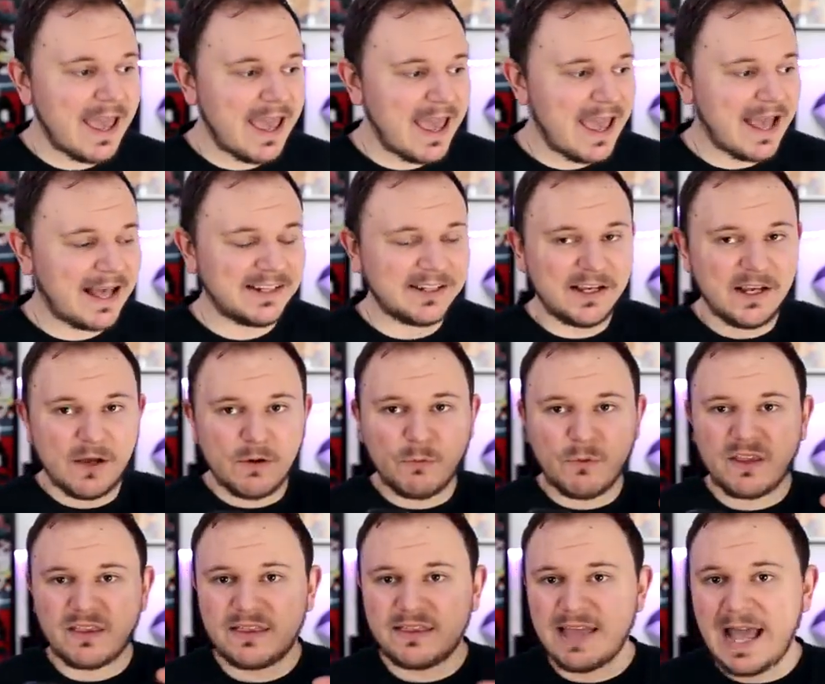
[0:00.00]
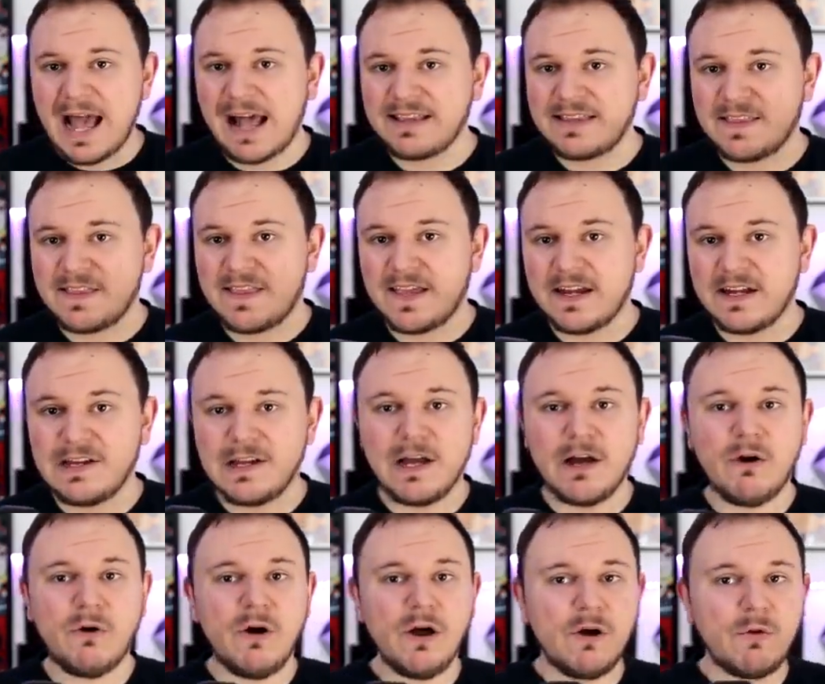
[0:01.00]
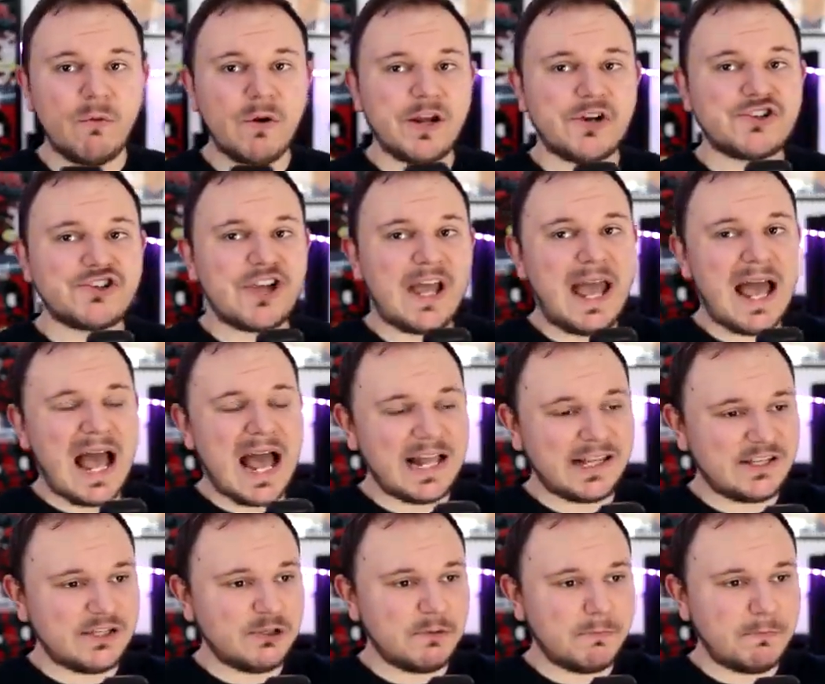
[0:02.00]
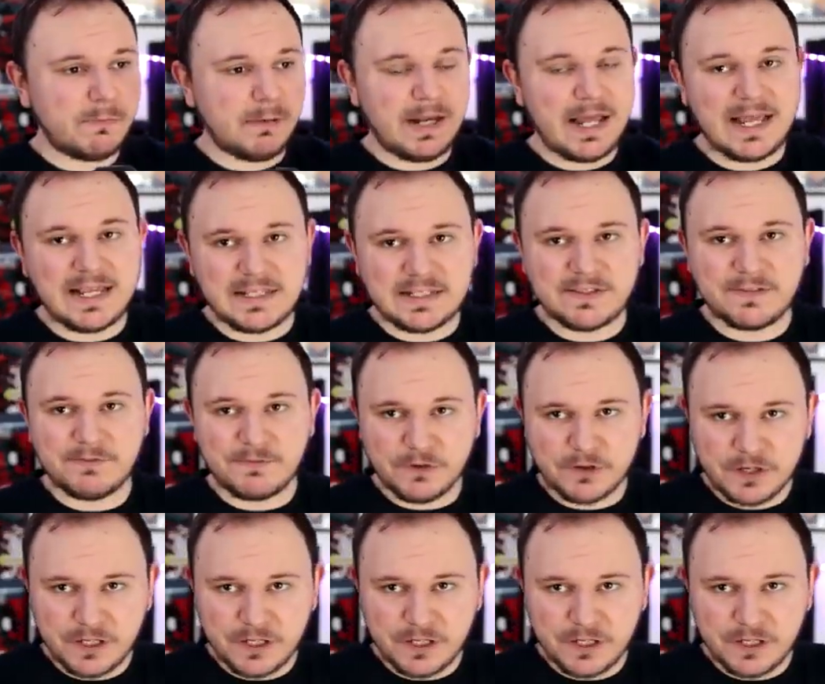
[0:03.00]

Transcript: and with that, they know which ads to place for